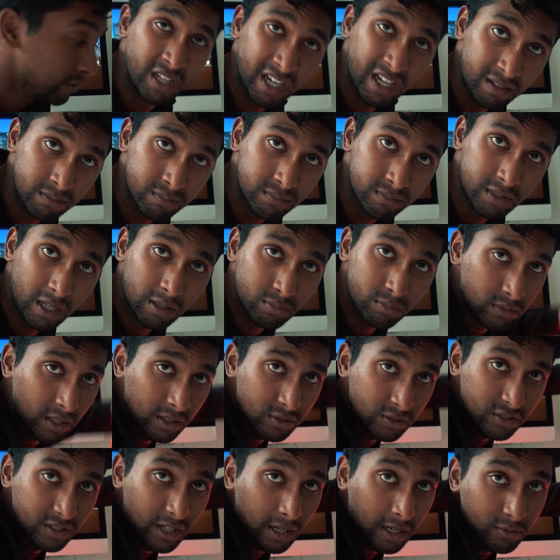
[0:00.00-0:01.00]
Yeah,
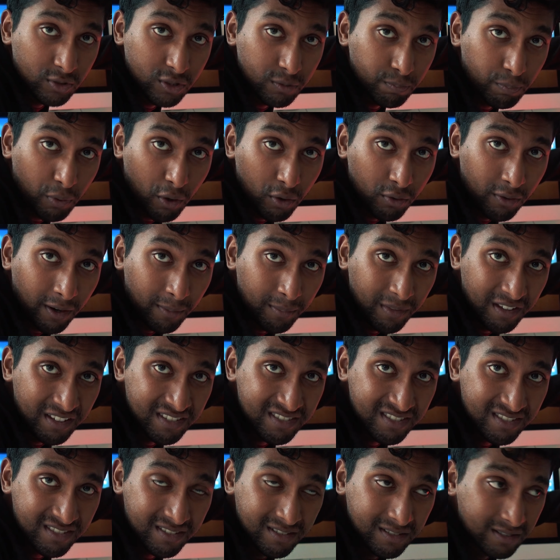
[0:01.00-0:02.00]
I'll just program
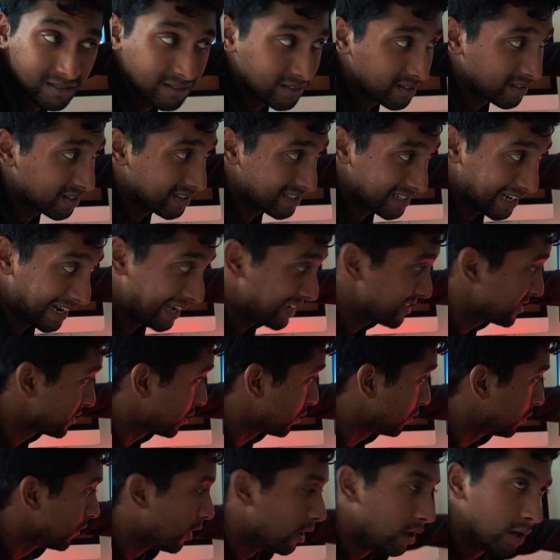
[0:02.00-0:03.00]
this. It's
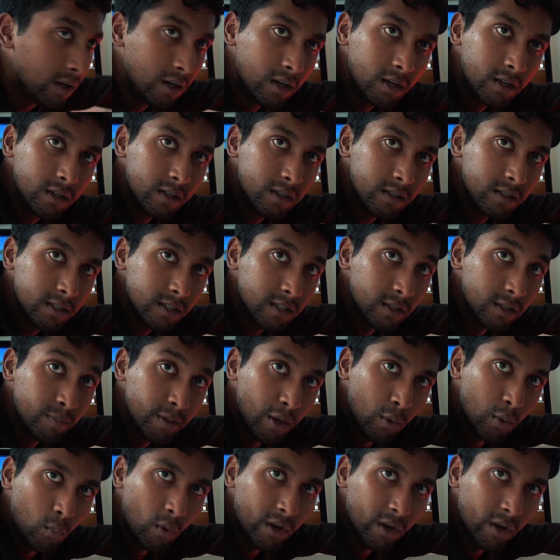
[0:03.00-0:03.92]
lasso. It could be a